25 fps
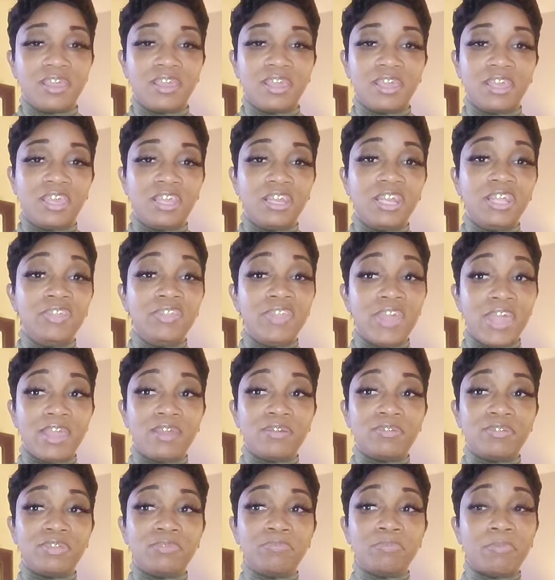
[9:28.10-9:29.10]
And
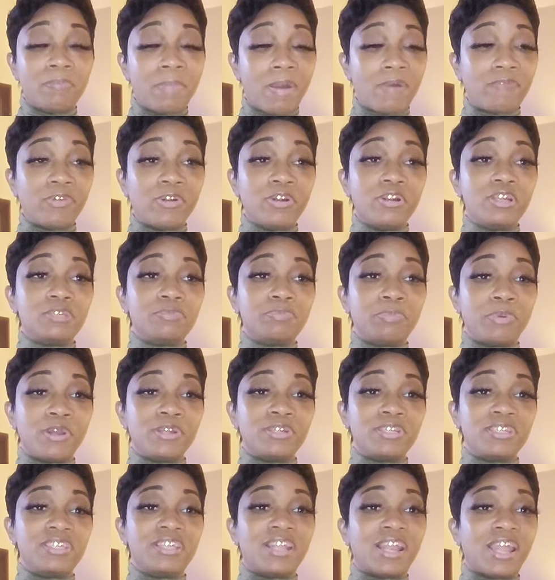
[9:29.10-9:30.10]
that my first
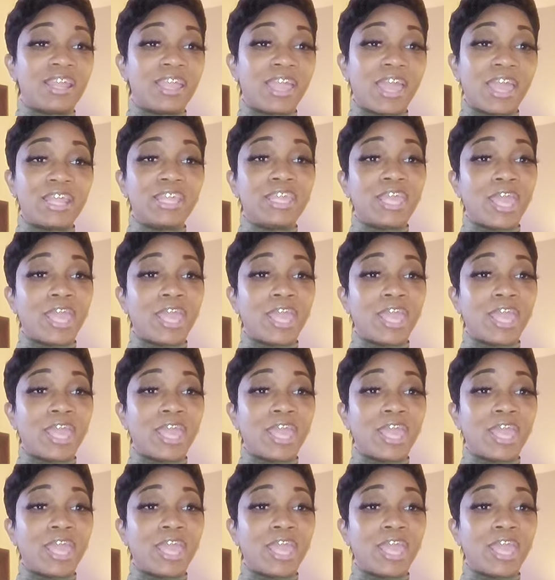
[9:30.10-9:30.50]
purchase that I got,